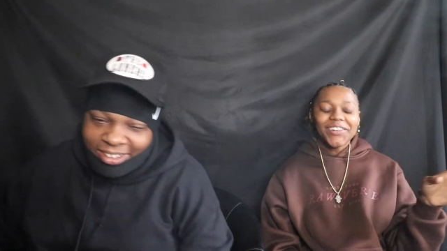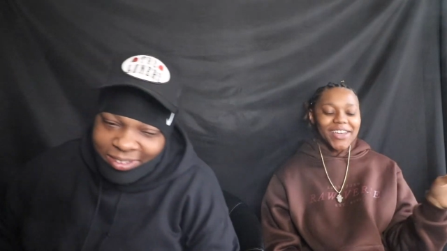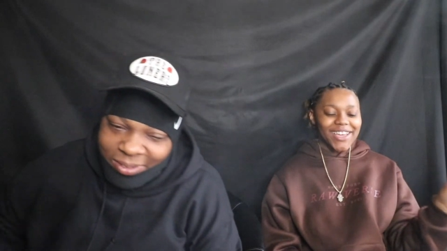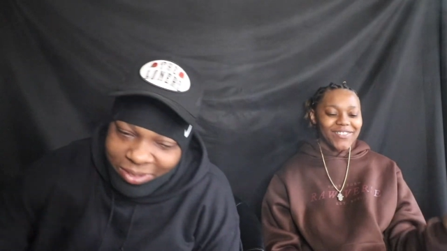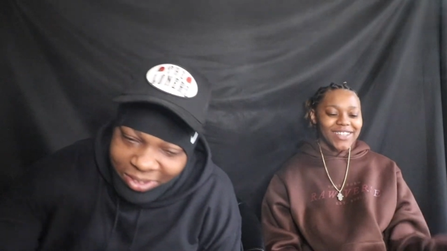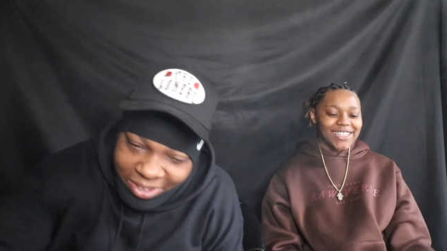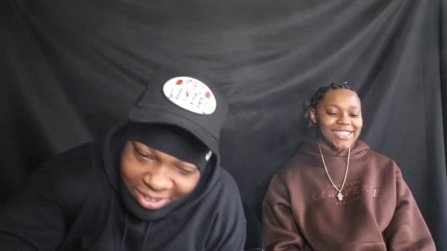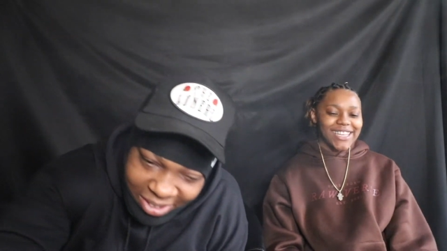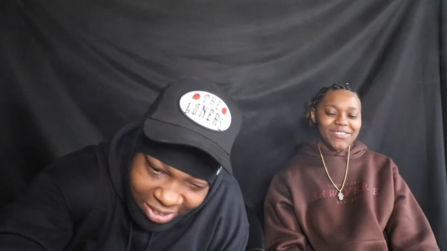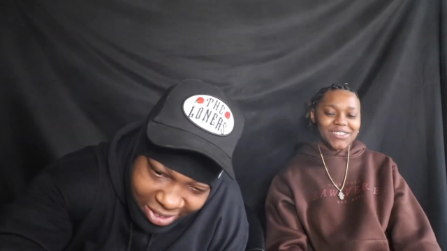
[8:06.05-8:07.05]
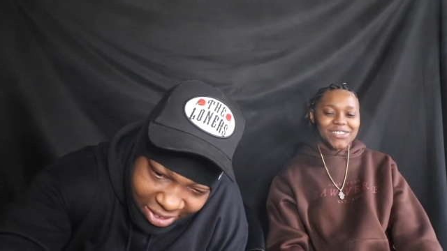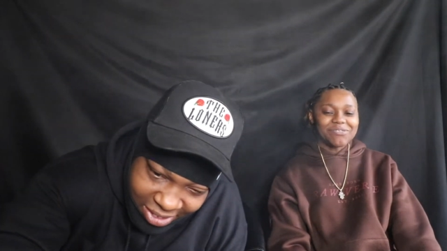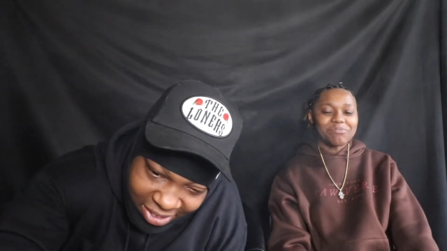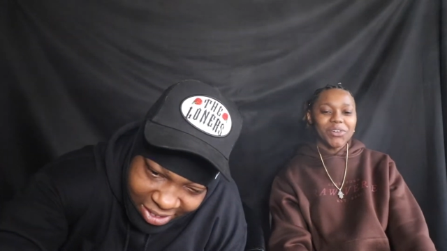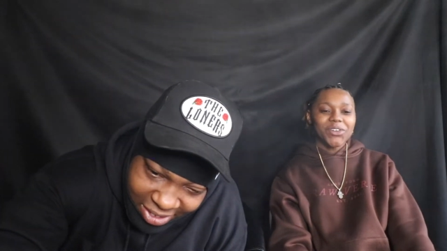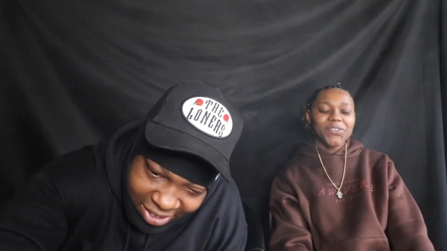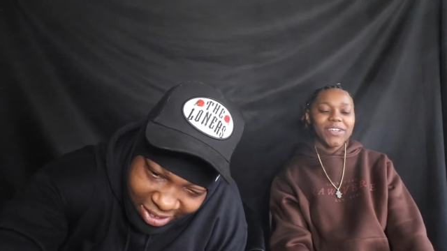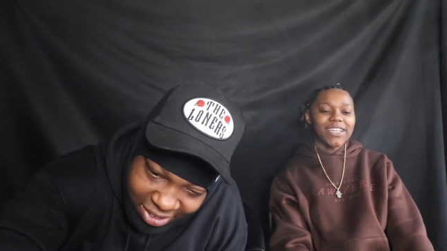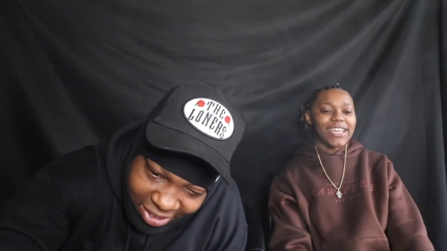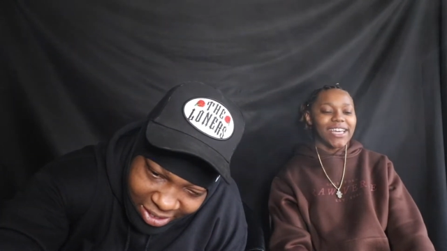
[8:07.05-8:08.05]
Speaker 1: don't have anything with
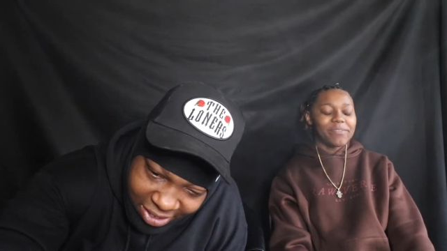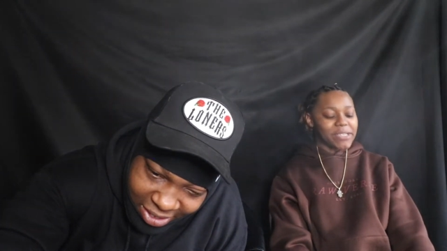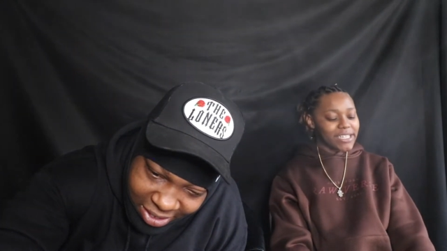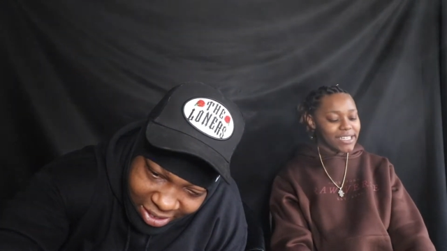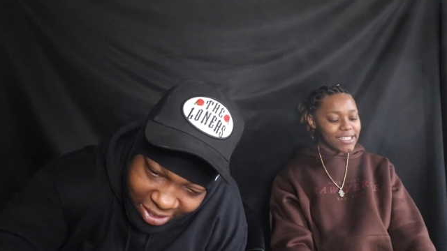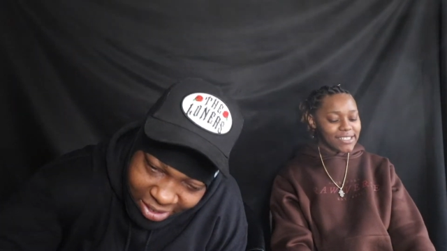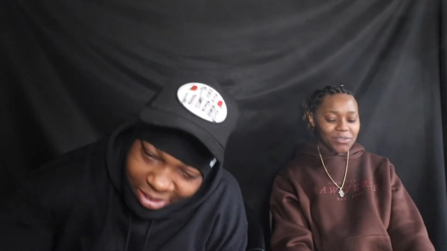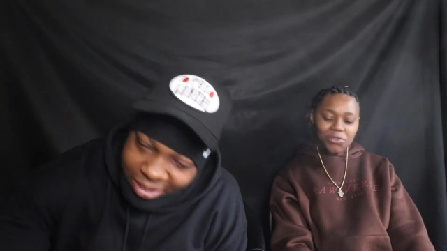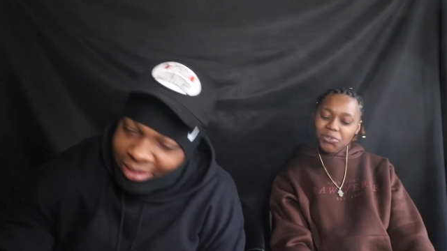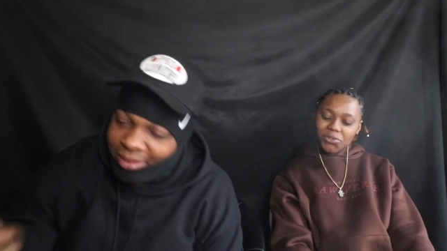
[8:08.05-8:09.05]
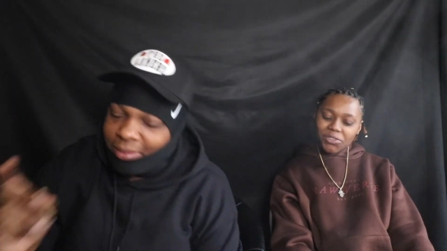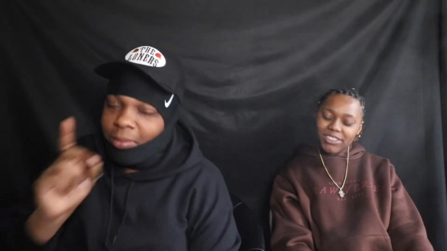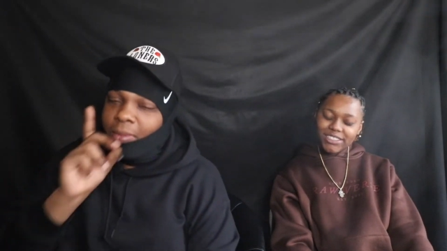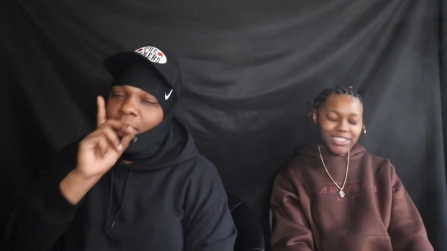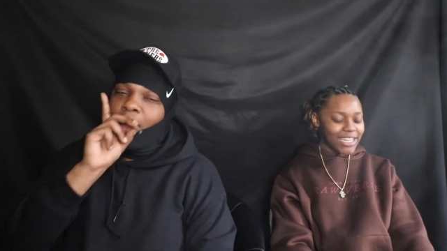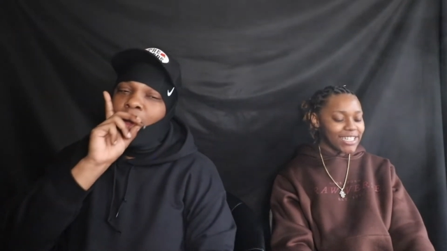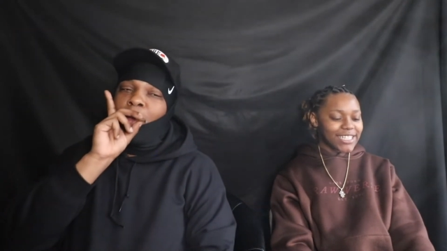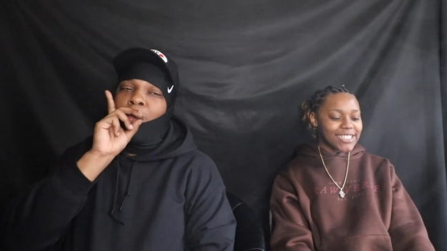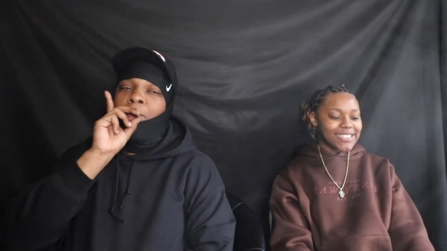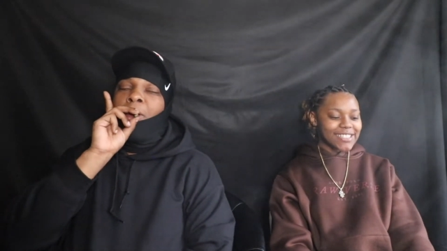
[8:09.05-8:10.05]
embroidery yet because oh trying to
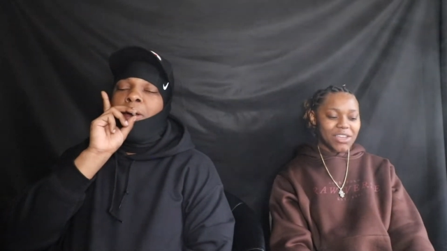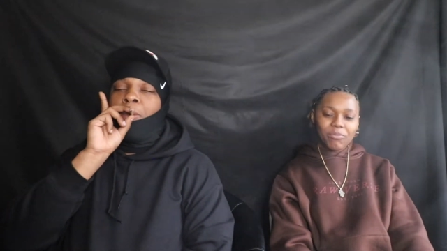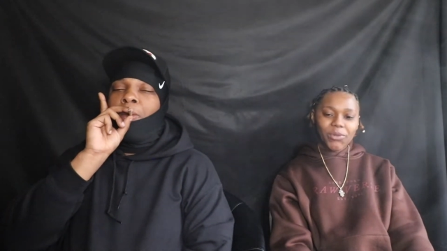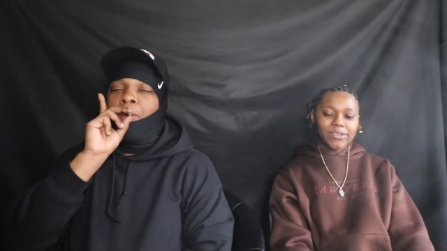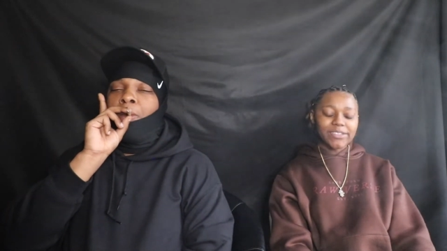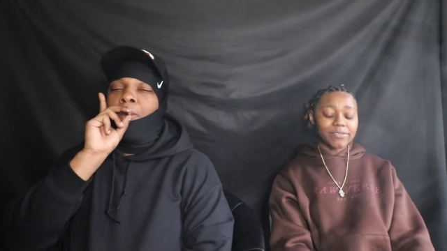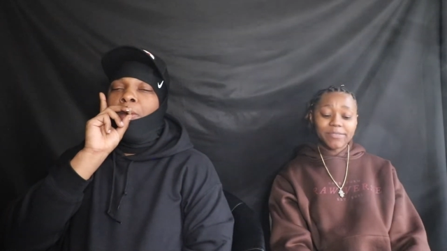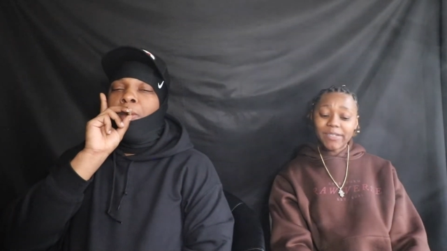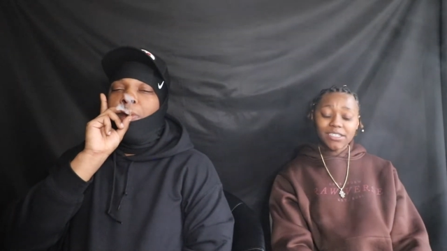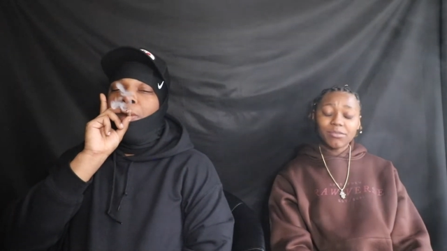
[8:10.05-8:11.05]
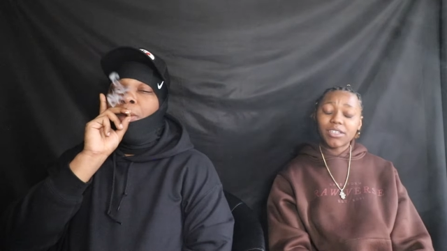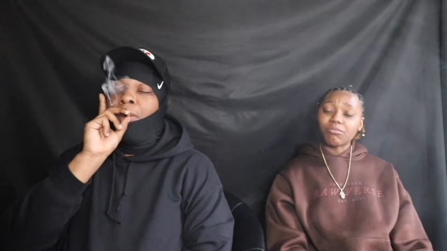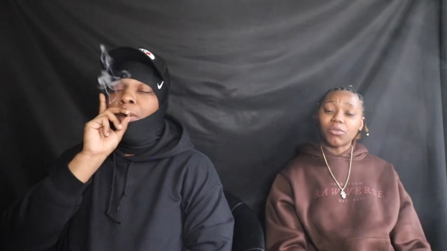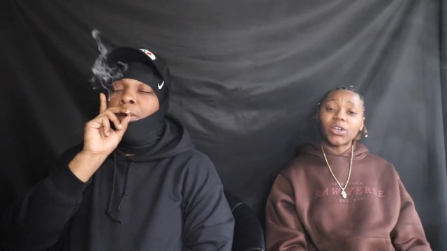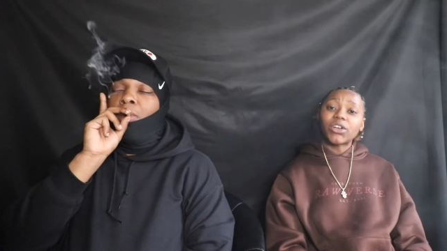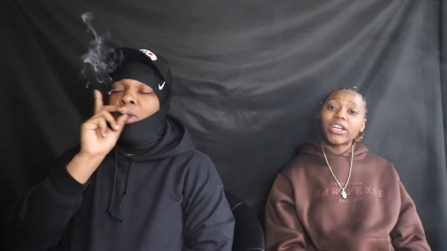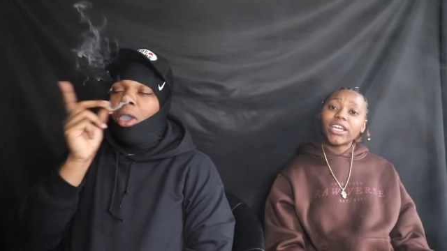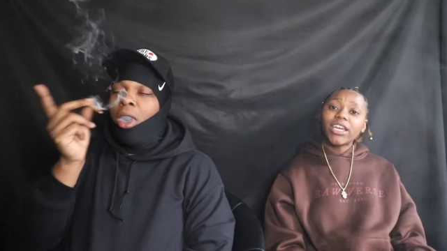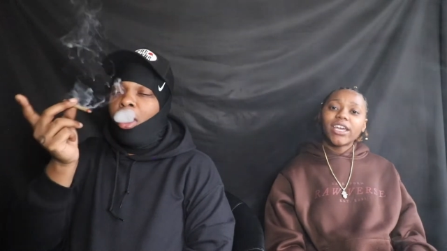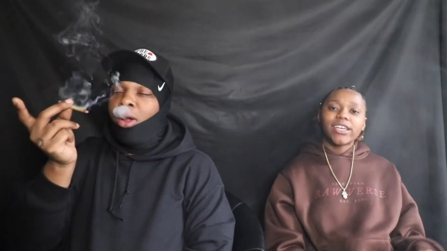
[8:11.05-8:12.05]
get samples especially with
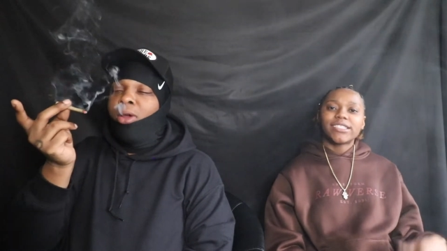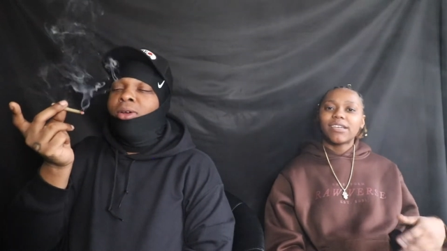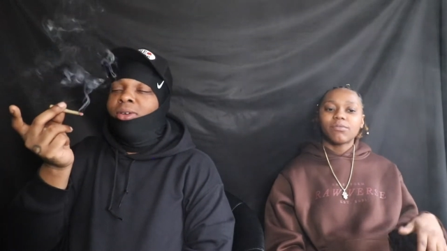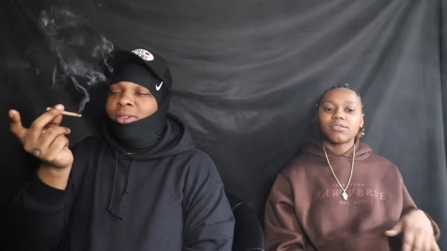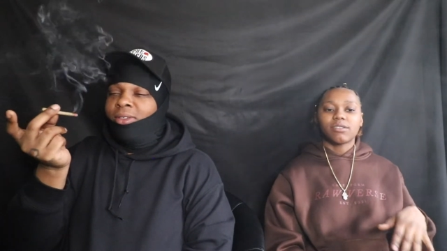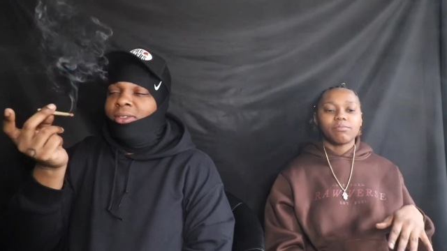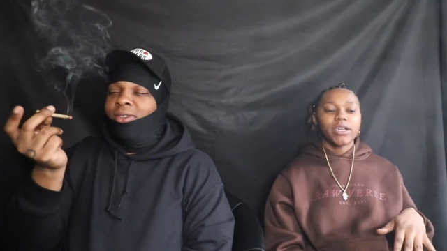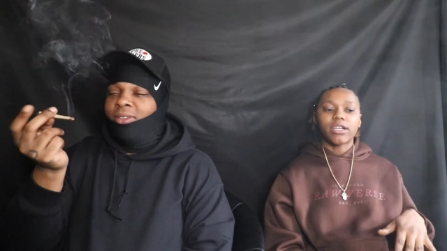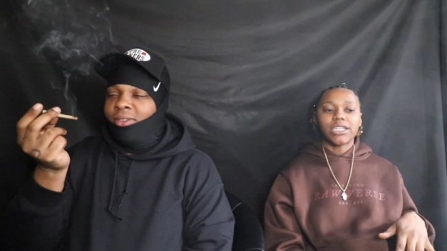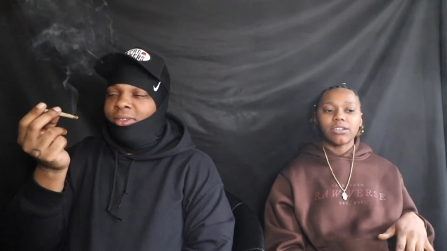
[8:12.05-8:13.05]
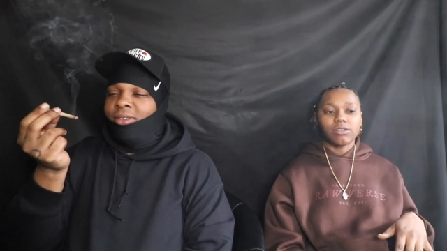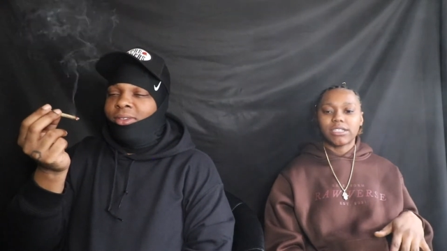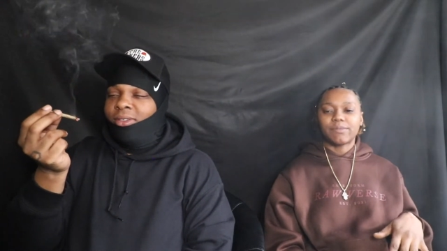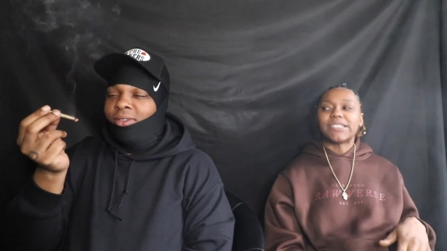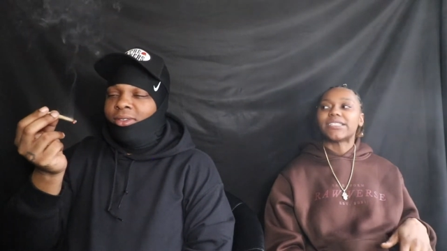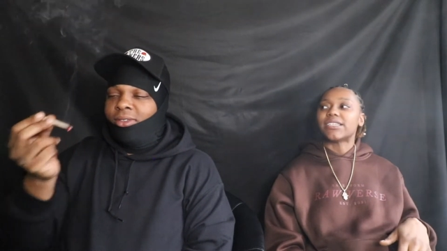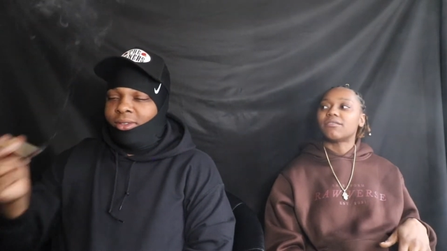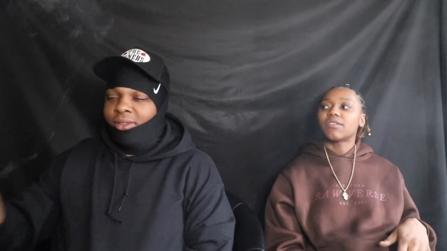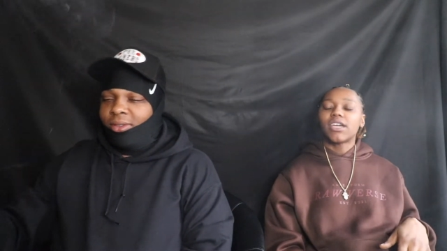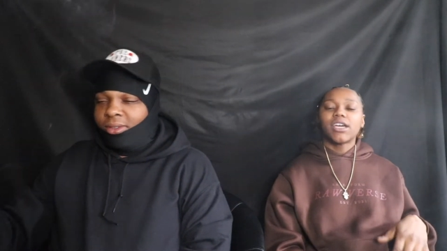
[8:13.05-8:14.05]
embroidery samples period are expensive